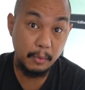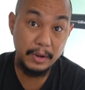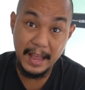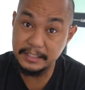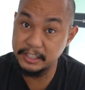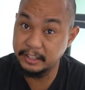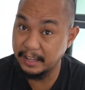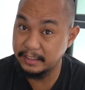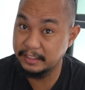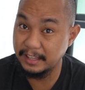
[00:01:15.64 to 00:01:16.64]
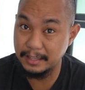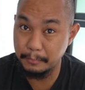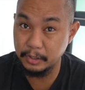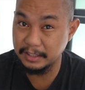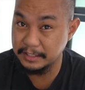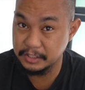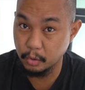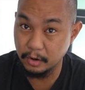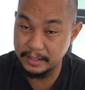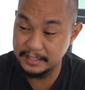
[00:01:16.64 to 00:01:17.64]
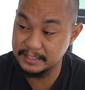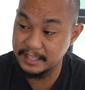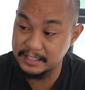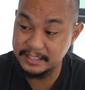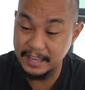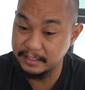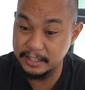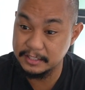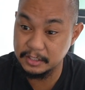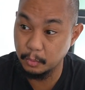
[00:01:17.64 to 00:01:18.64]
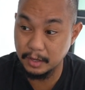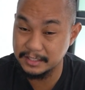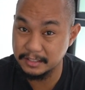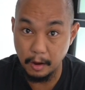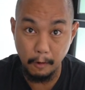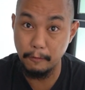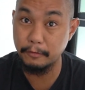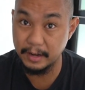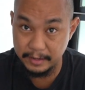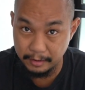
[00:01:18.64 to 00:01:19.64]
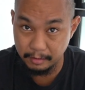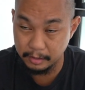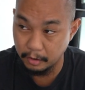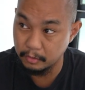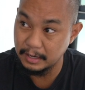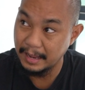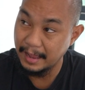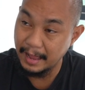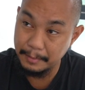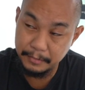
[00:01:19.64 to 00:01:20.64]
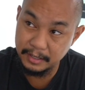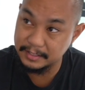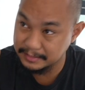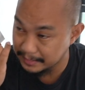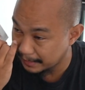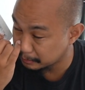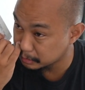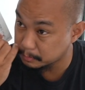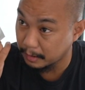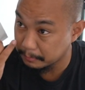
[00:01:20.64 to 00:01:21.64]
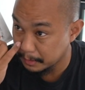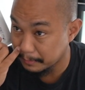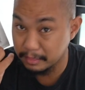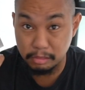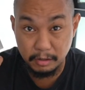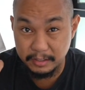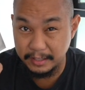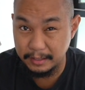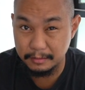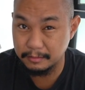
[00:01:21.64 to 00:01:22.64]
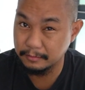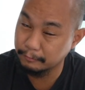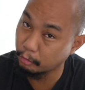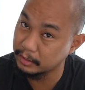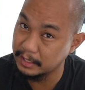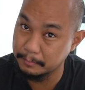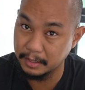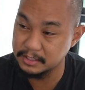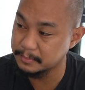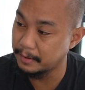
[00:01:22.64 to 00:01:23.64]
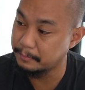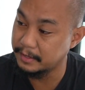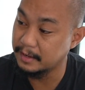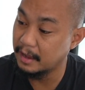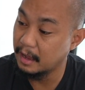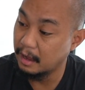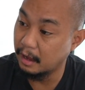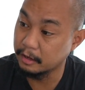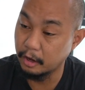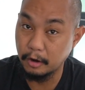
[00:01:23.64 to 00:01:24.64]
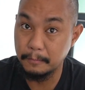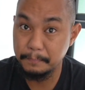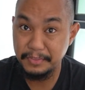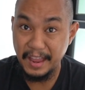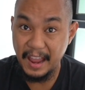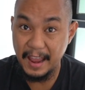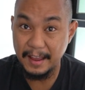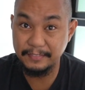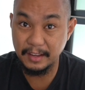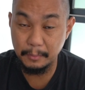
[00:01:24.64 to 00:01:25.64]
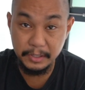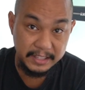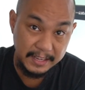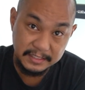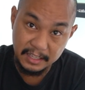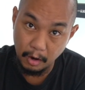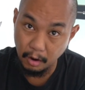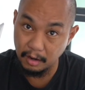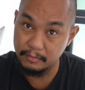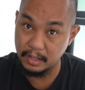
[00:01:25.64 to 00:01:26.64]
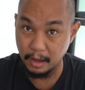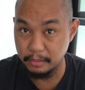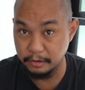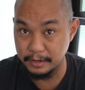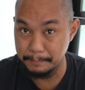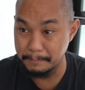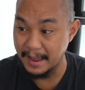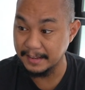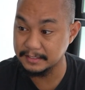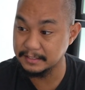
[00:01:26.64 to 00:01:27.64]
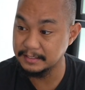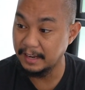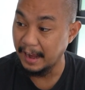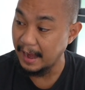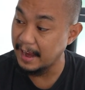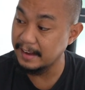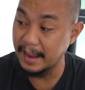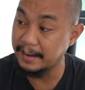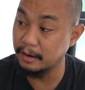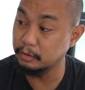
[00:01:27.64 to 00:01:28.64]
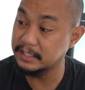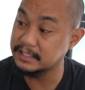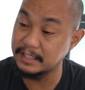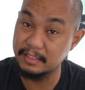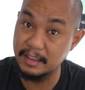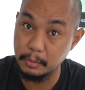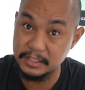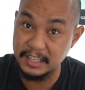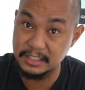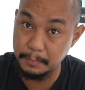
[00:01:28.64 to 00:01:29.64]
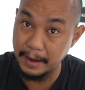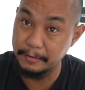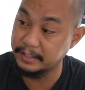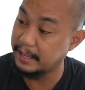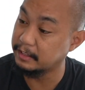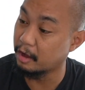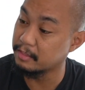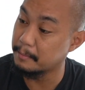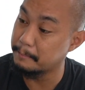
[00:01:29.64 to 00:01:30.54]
we actually did deliberately store this. They sent this to us over a year ago. I'm gonna say it was probably about 13, 14 months maybe ago. And we tasted all of the other drip packs. And I noticed that there was an expiry date on the